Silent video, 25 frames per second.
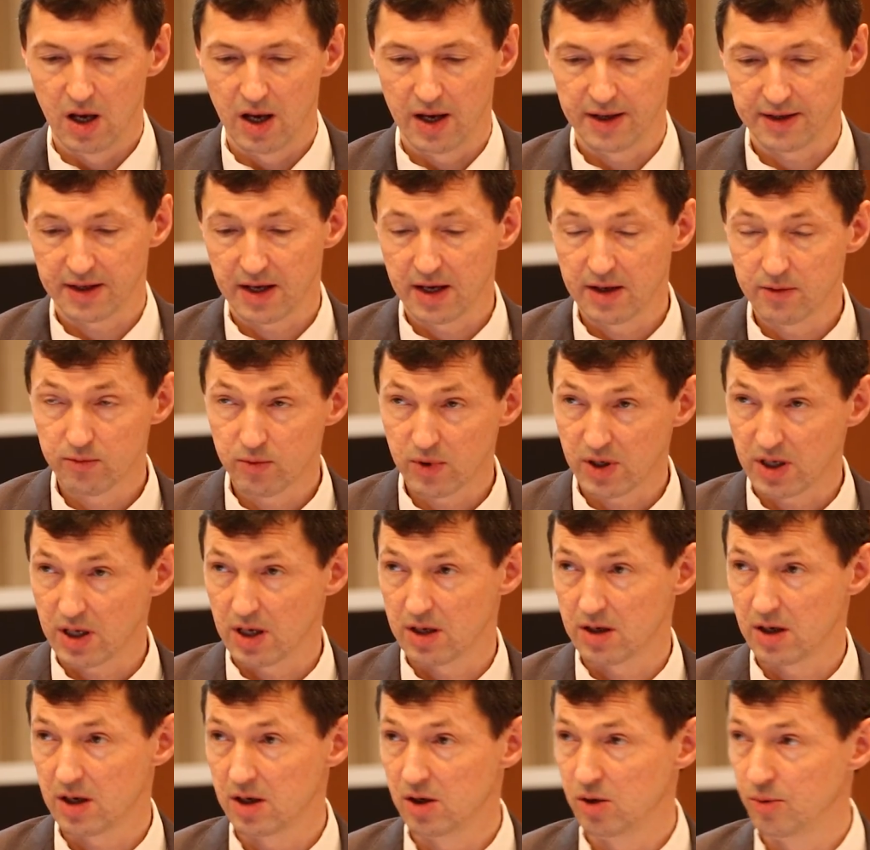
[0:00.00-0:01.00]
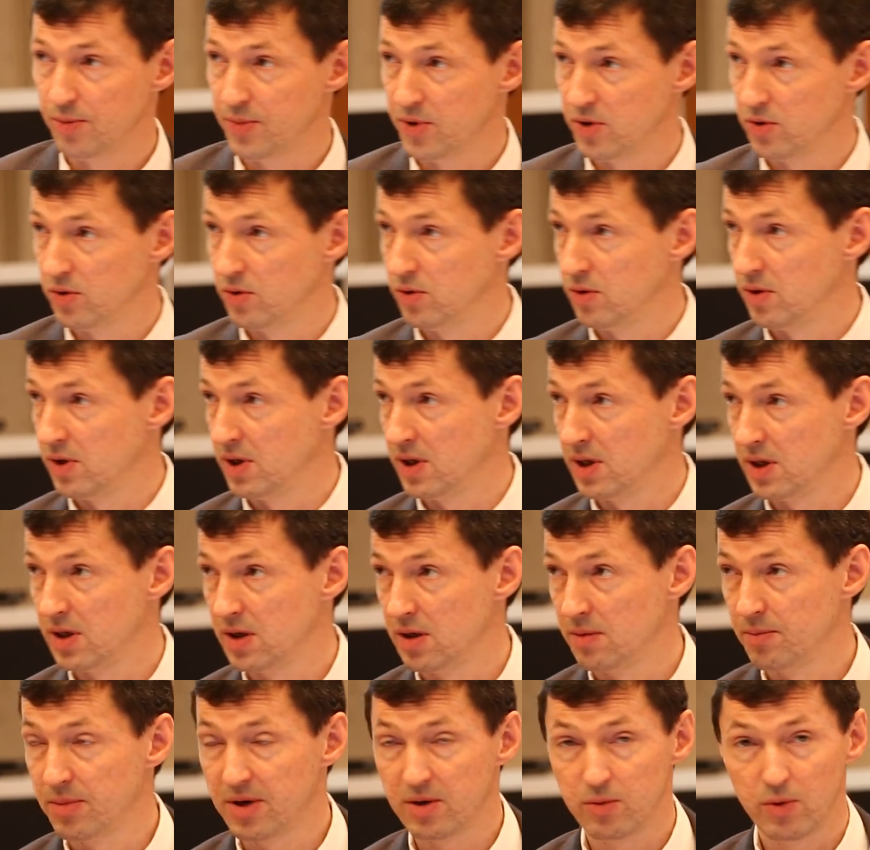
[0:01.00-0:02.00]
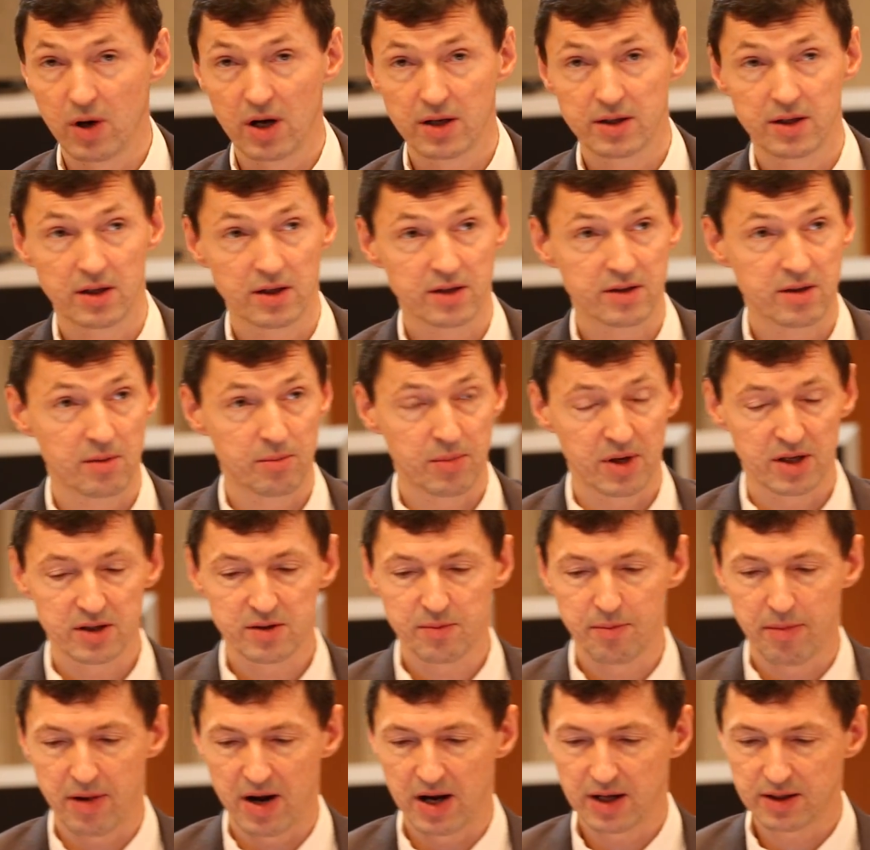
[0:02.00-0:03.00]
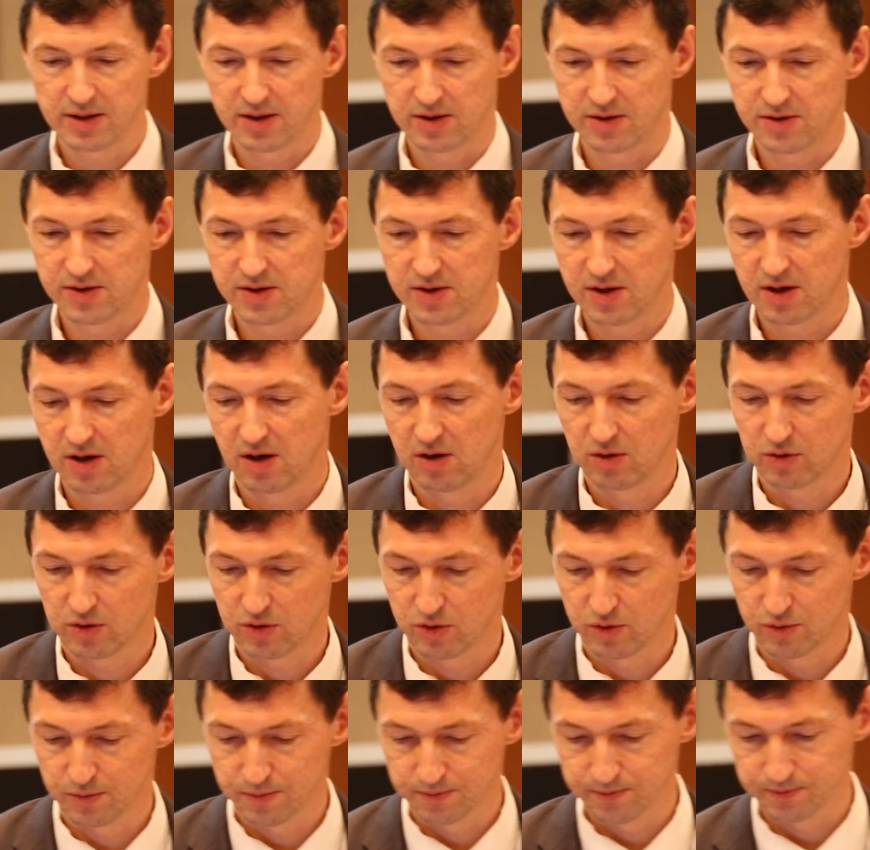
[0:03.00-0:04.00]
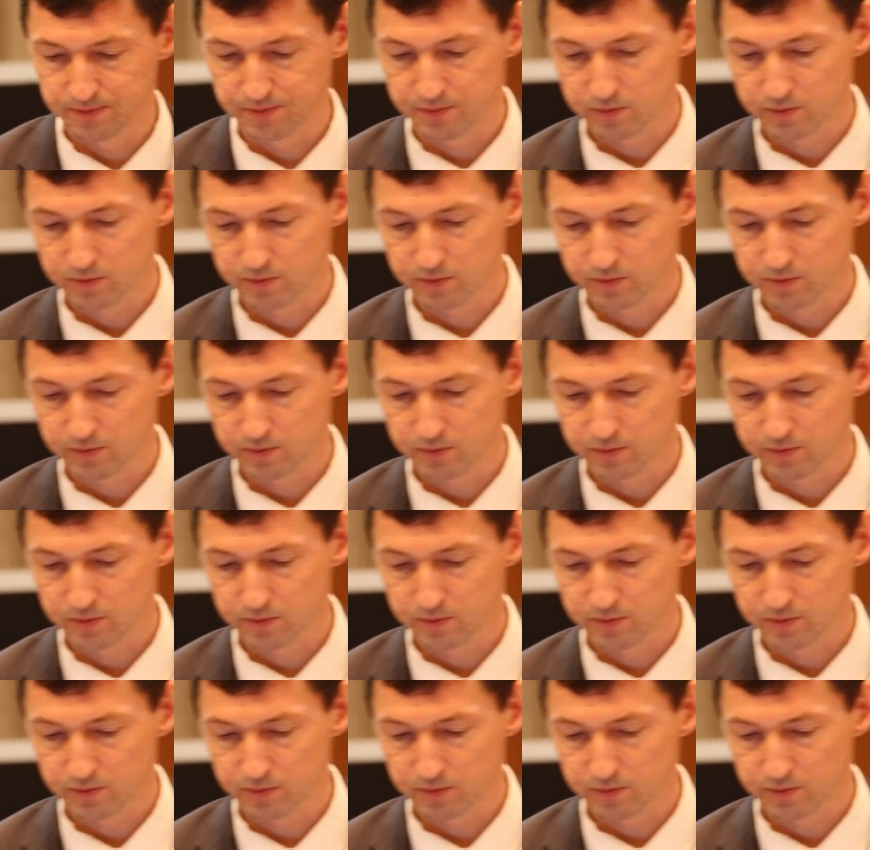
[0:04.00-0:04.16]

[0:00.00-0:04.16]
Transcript: And again, we can help you in providing the best practice, how to